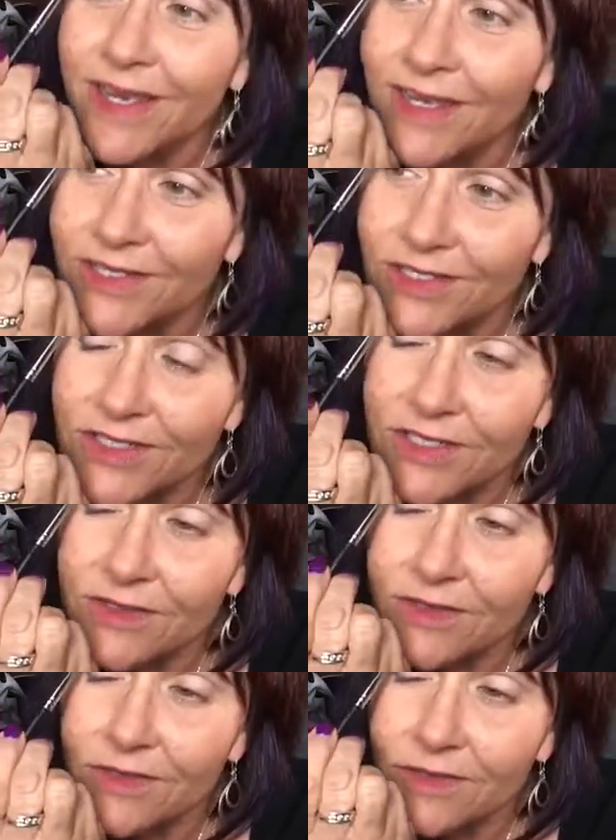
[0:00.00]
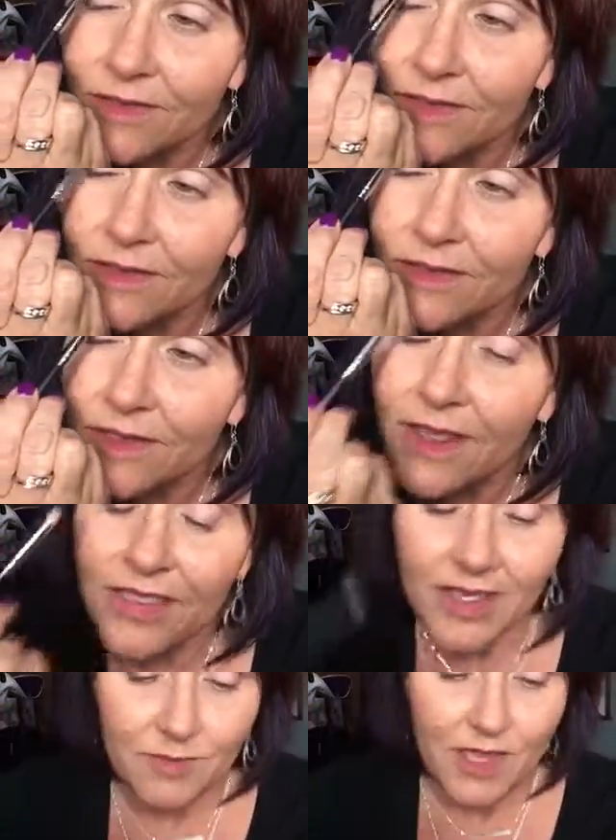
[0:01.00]
I just
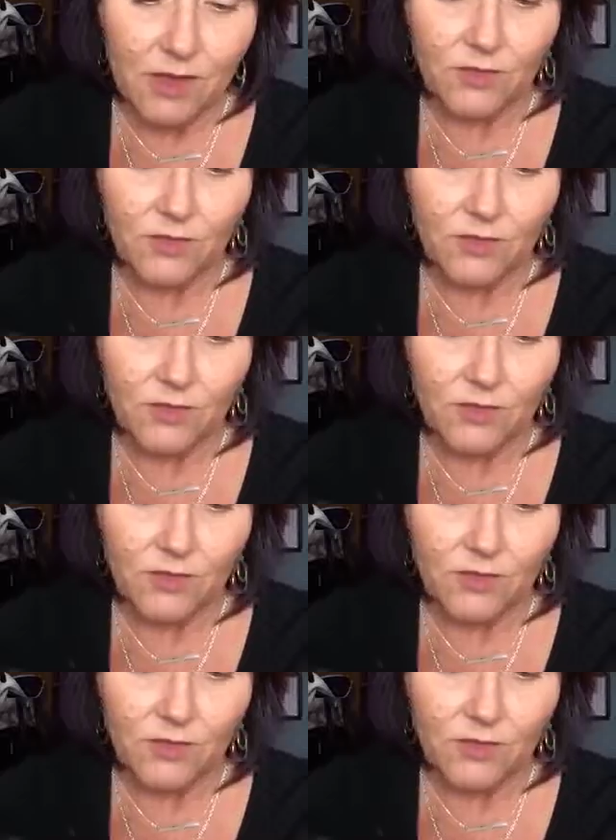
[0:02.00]
think about